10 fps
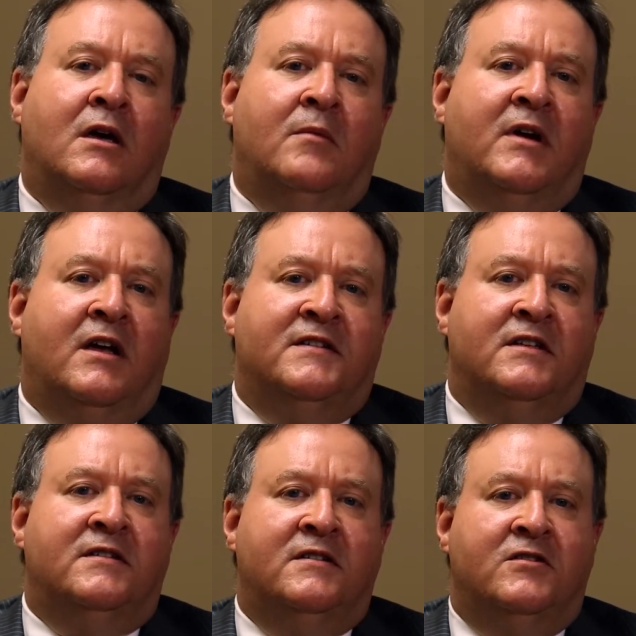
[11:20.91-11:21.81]
because
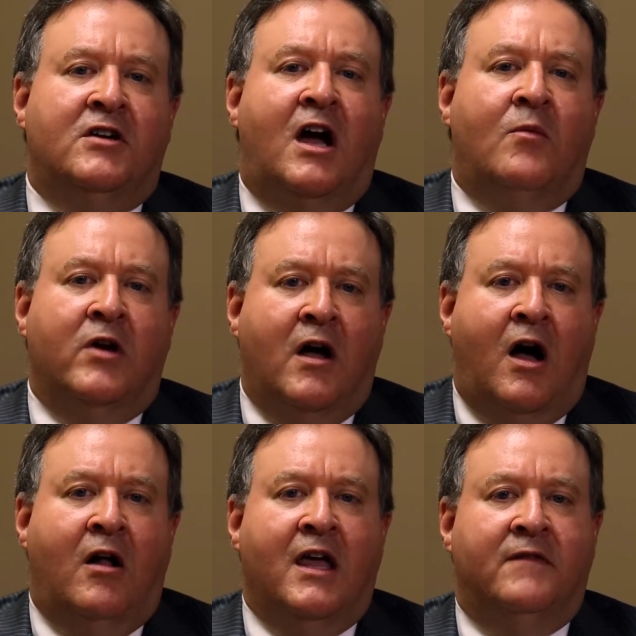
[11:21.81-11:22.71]
this is a job we
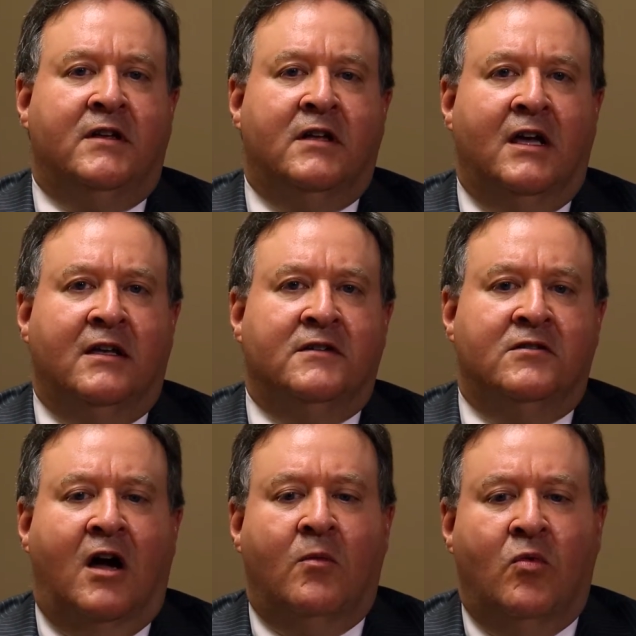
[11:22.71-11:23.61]
all have to take as
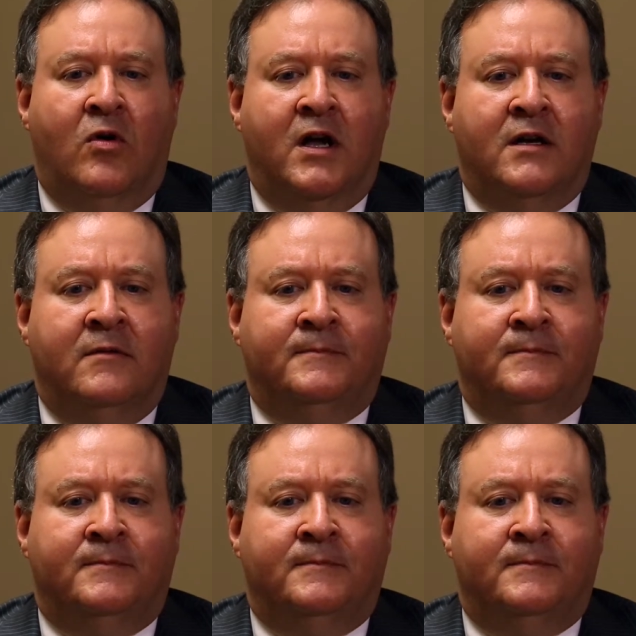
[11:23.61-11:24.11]
job one.